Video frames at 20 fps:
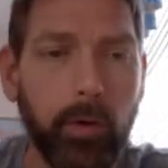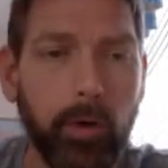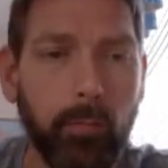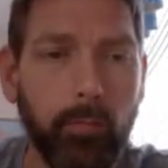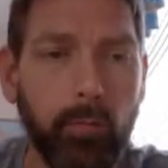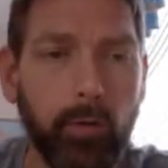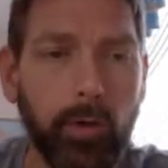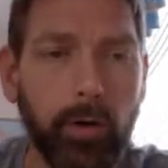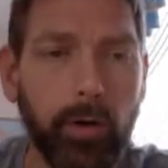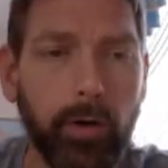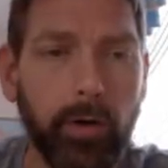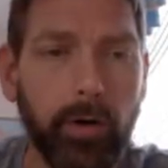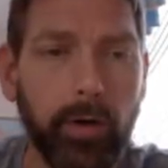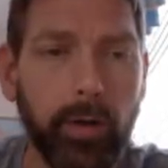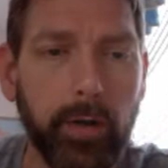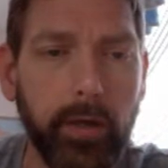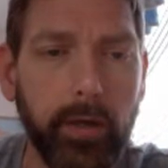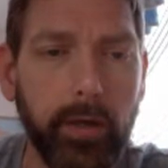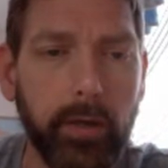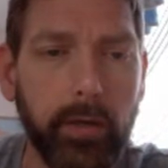Molarity
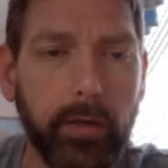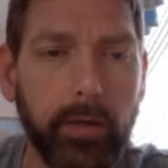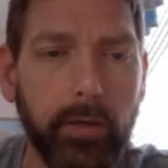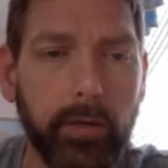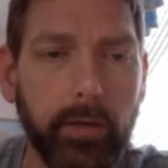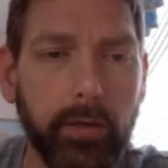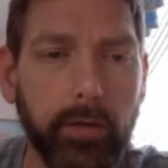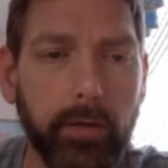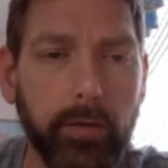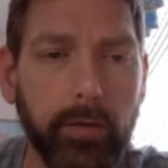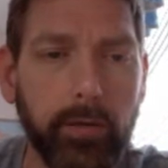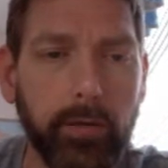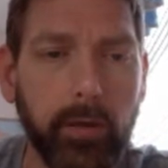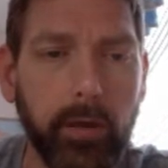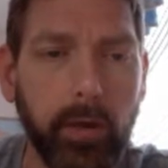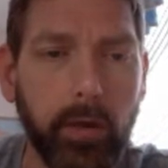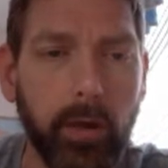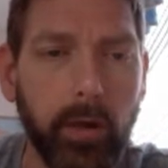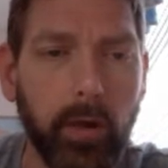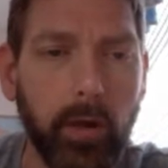is
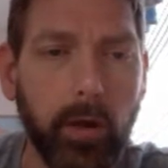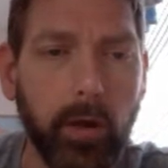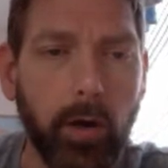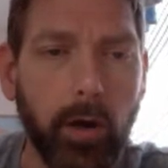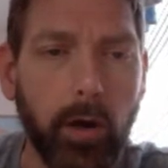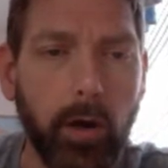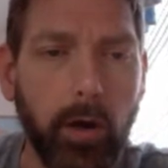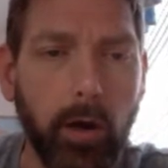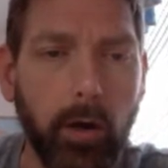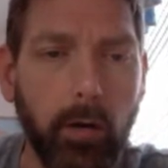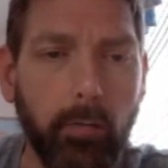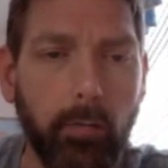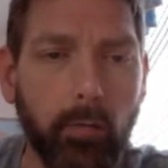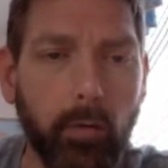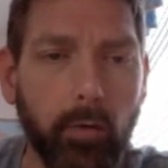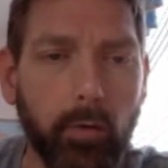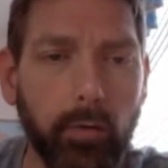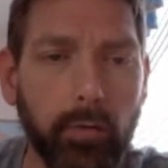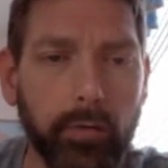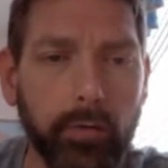
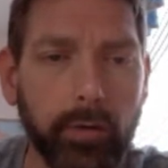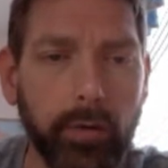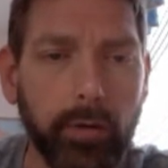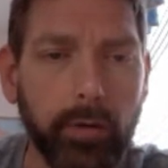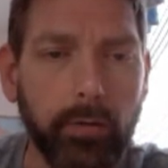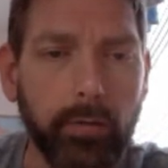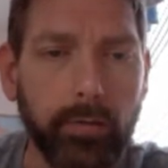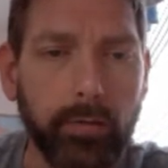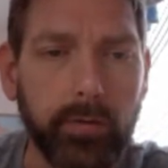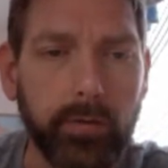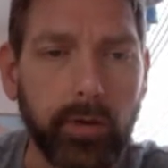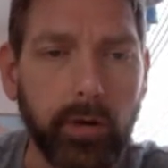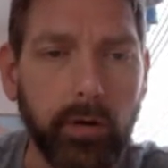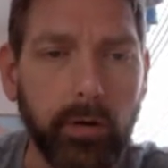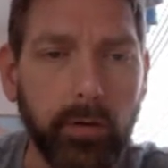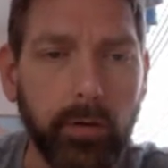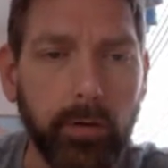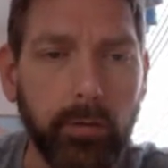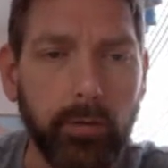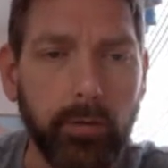moles of
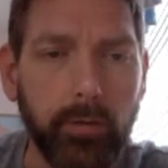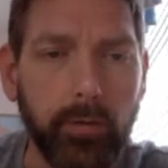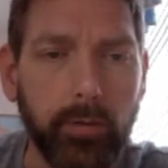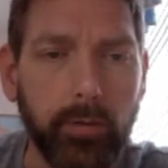solute